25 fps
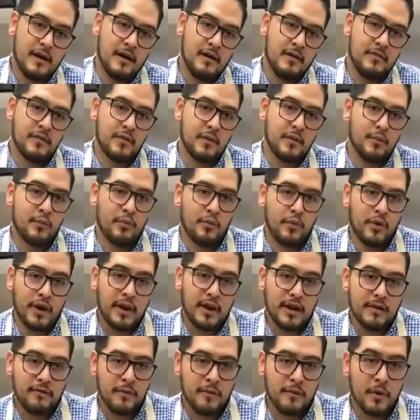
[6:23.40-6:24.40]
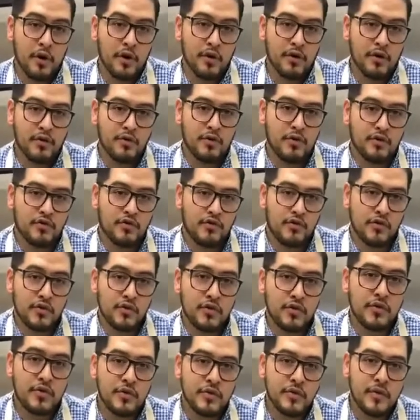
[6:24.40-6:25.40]
From Rick, from Colonel
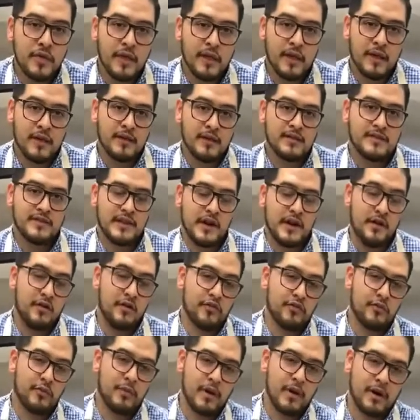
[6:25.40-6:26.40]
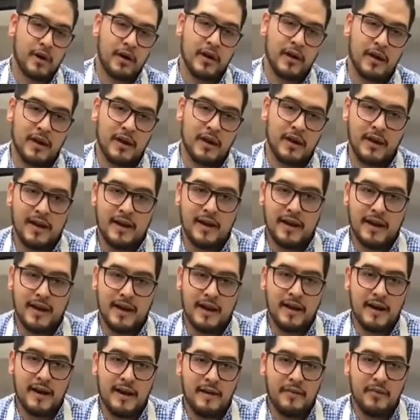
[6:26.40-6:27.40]
Truth, Sarah's Market,
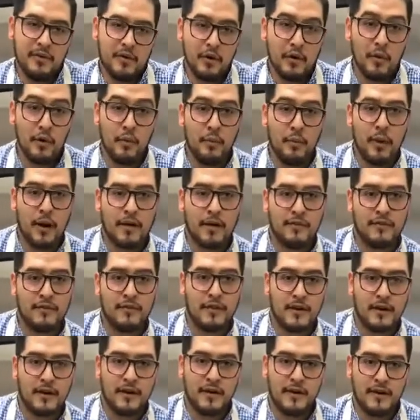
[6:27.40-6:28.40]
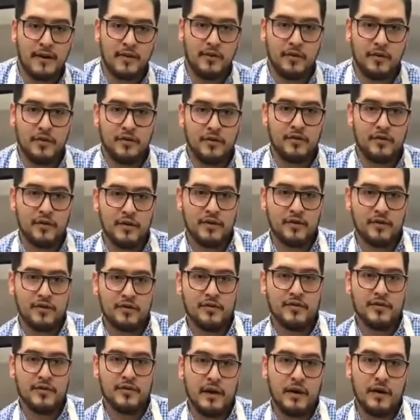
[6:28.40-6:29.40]
the Gold Mafia, the
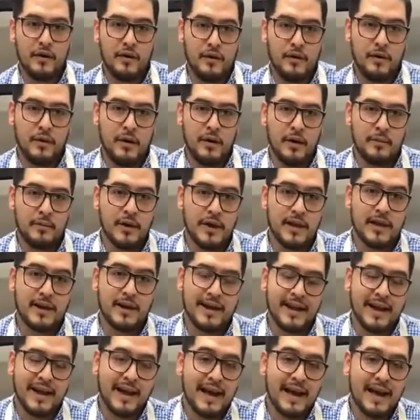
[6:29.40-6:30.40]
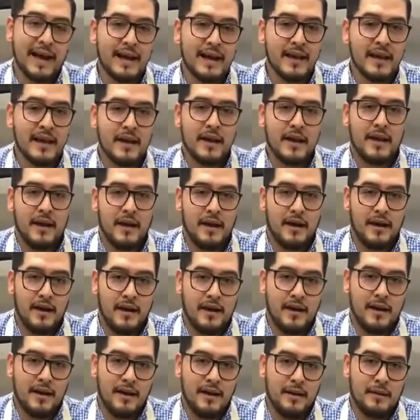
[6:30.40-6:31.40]
traditional style birria,
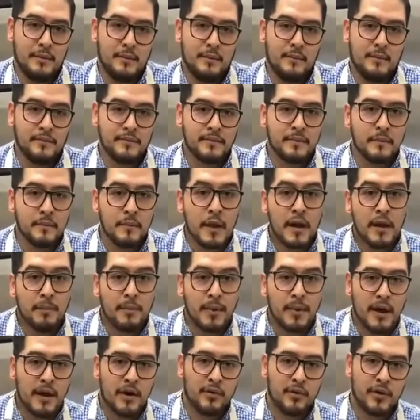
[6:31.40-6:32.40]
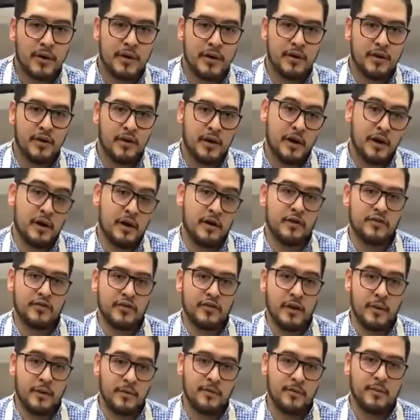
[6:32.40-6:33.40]
Meaty Pipe Grill, and
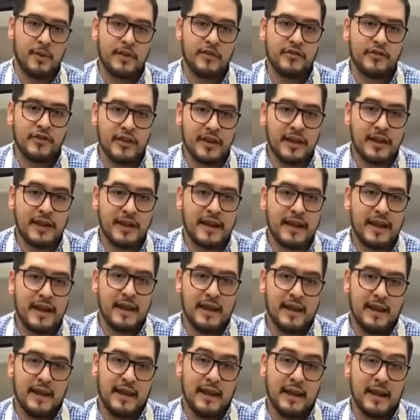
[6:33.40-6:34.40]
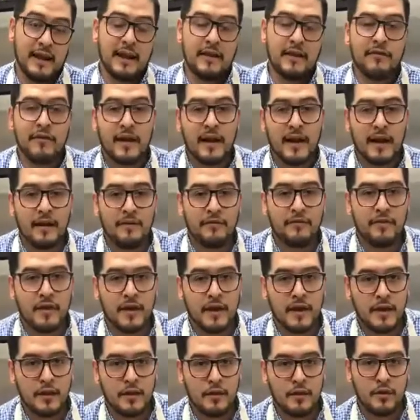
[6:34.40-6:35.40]
ourselves, Macheen, and Cafe,
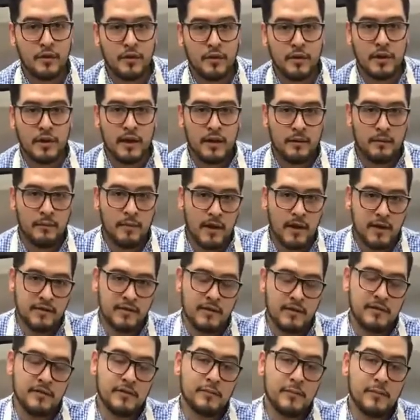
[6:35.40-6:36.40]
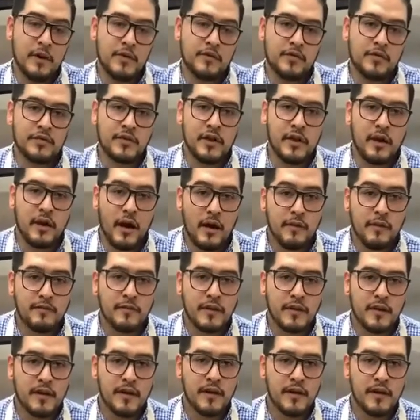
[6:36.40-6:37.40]
doing like specialty coffee.